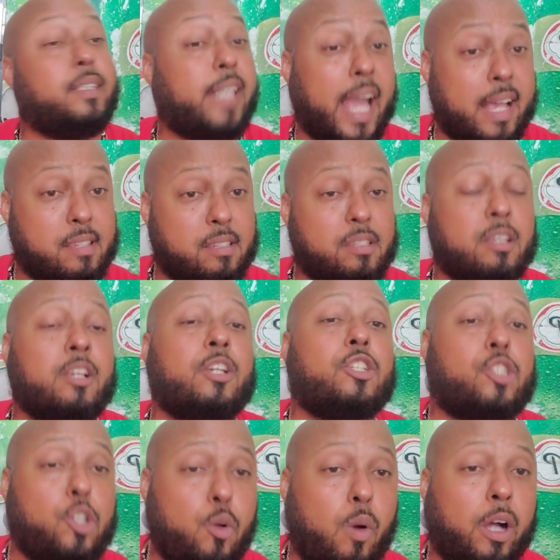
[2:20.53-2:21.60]
Yes,
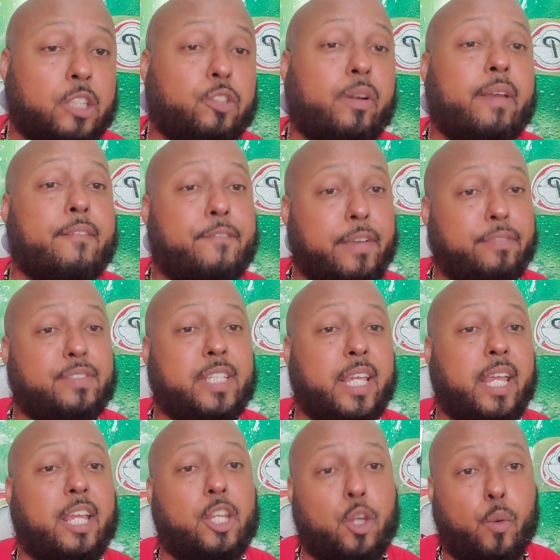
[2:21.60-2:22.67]

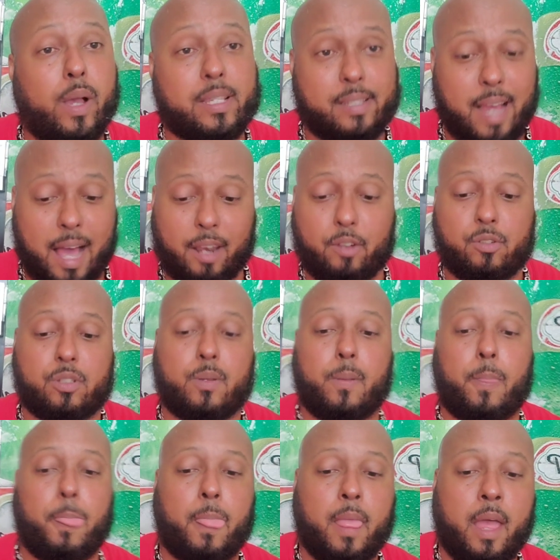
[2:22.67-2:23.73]
$215.
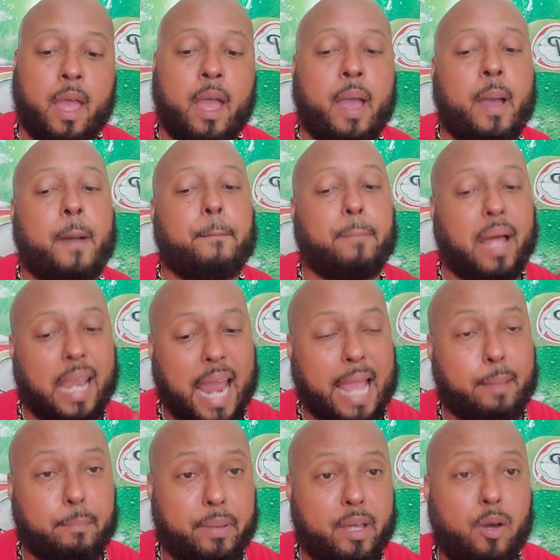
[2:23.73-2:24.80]
My
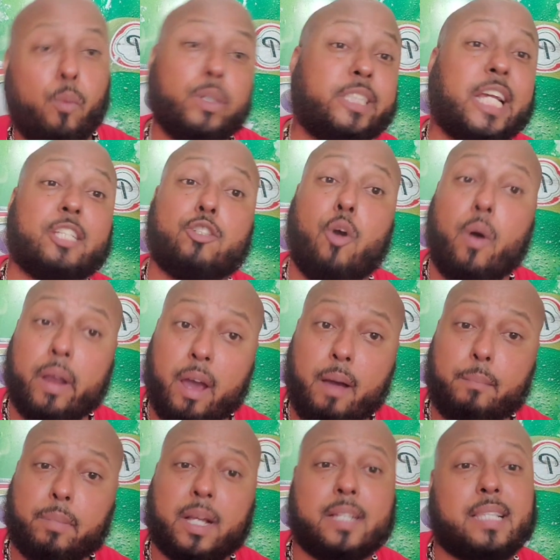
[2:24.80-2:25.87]
light bill, which has gone
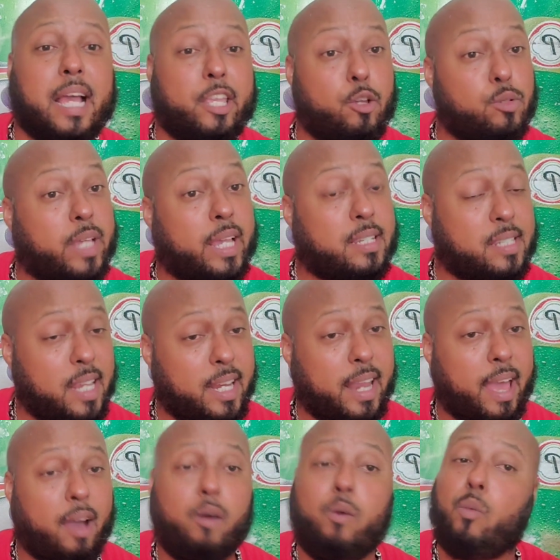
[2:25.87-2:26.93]
up because I use AC
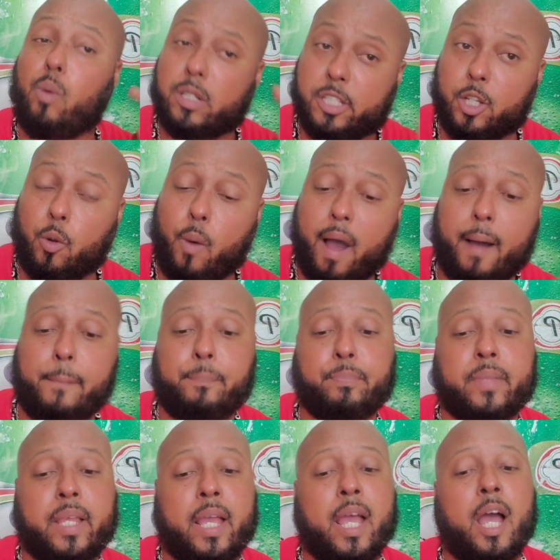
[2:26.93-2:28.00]
now once in a while,
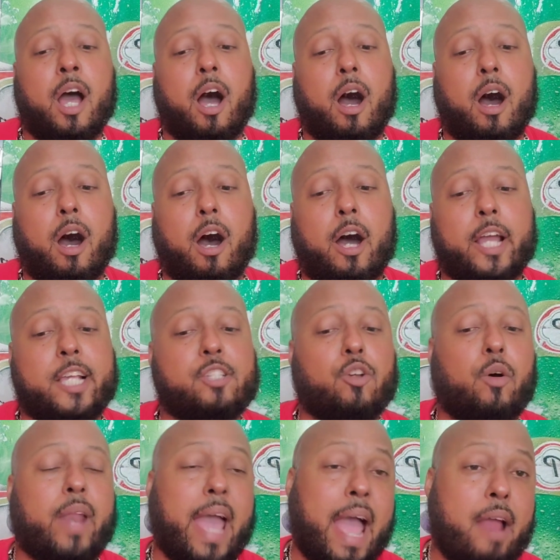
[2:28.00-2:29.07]
is
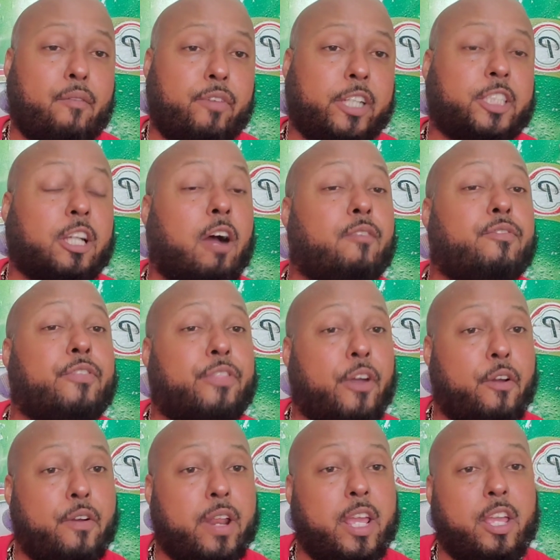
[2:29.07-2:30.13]
on average of
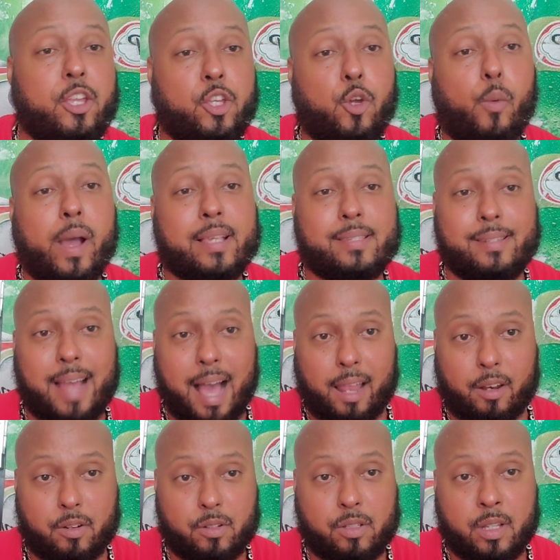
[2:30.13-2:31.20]

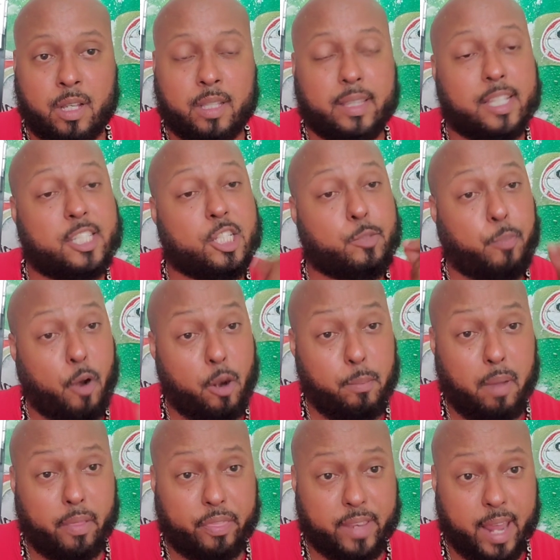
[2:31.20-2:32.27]
$30. This is per
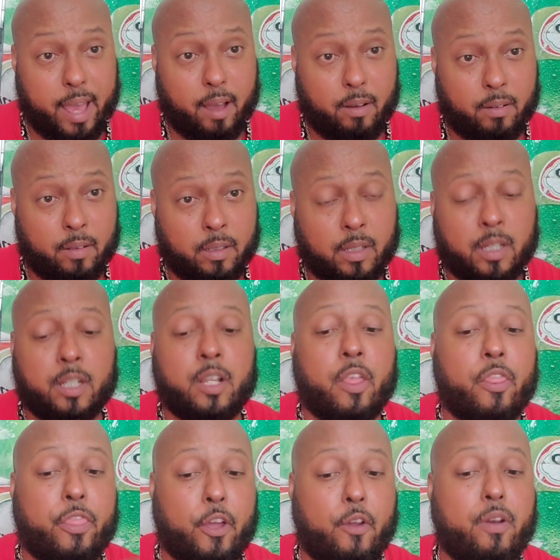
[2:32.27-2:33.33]
month now.
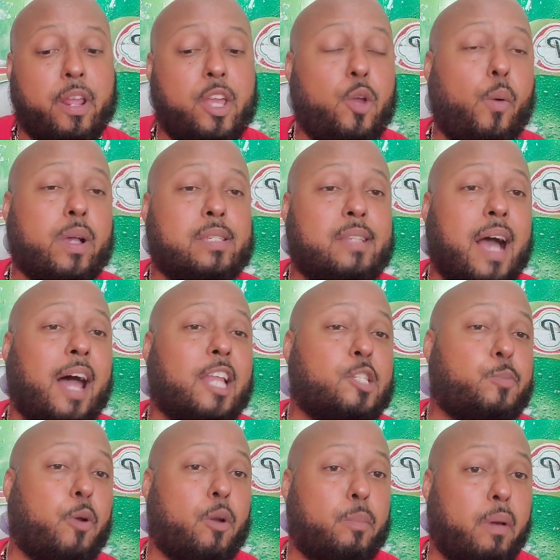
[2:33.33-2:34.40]

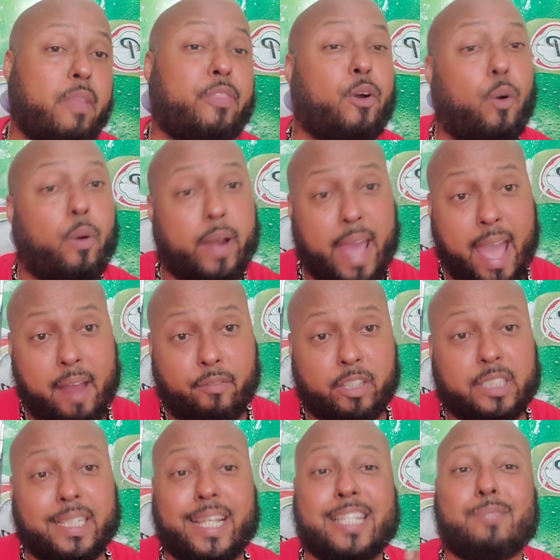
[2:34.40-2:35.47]
$30 per month on
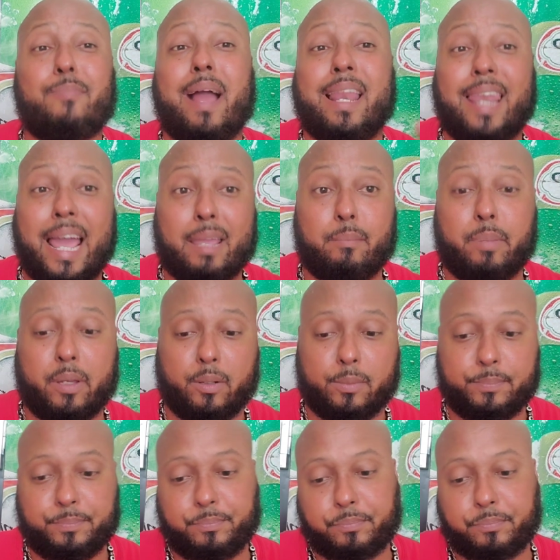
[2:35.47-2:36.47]
average is my light bill.